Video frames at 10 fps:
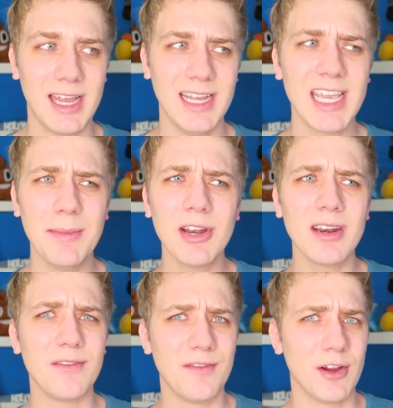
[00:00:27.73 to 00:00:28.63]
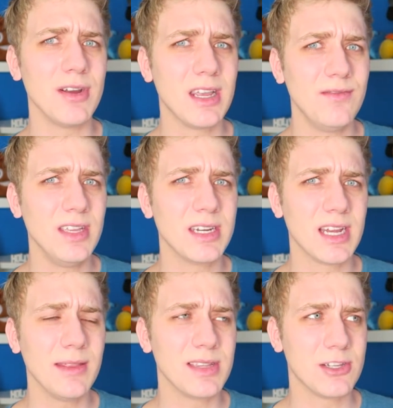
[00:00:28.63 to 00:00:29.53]
And it came out at a very convenient
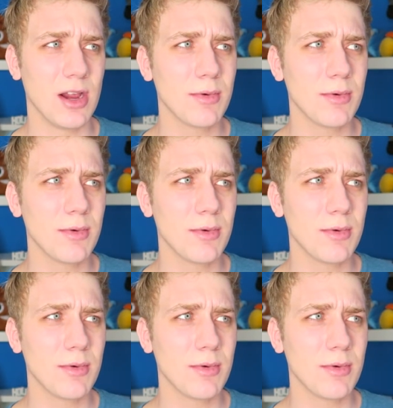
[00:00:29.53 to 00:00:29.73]
time this year.